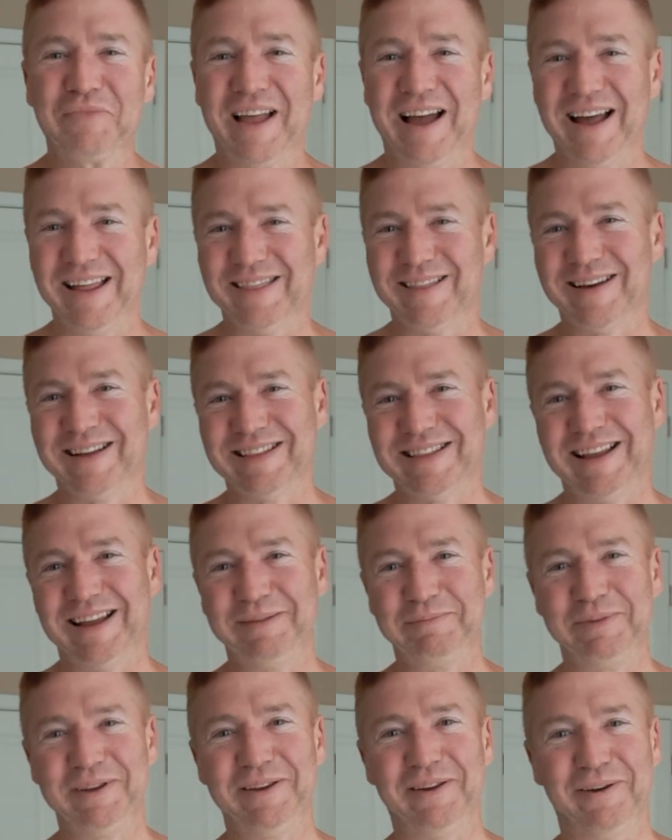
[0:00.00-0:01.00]
I thought
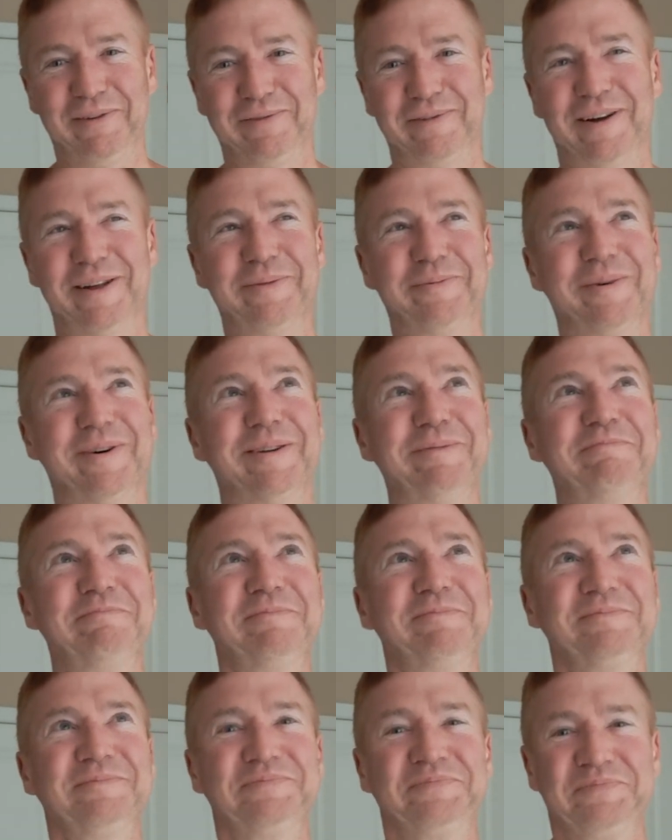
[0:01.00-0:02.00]
that'd be a fun one.
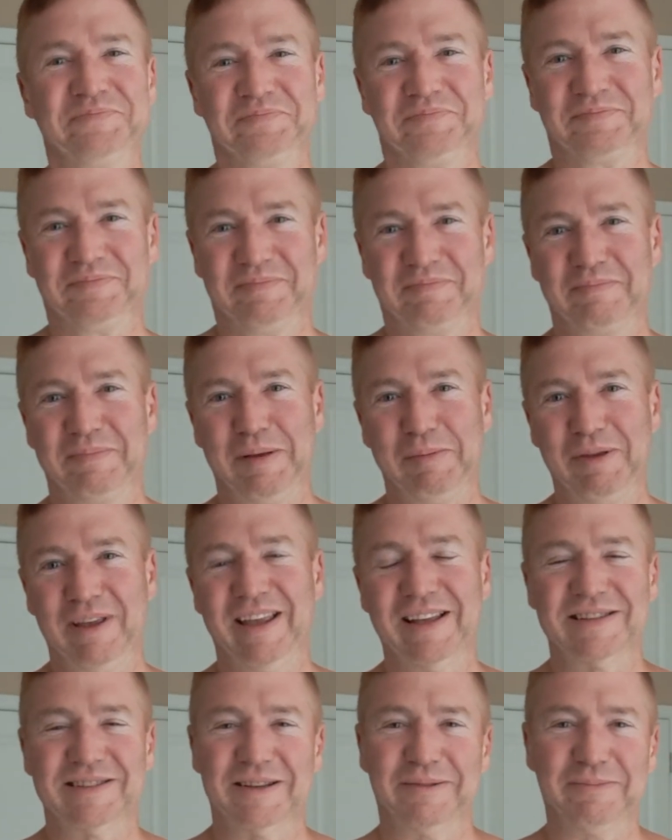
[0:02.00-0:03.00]
Maybe
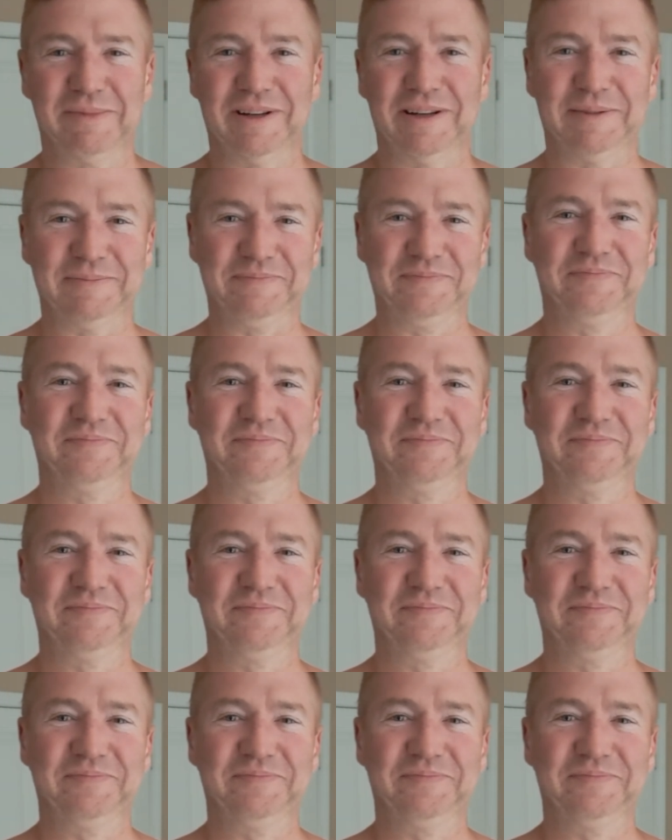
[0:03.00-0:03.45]
get some uh,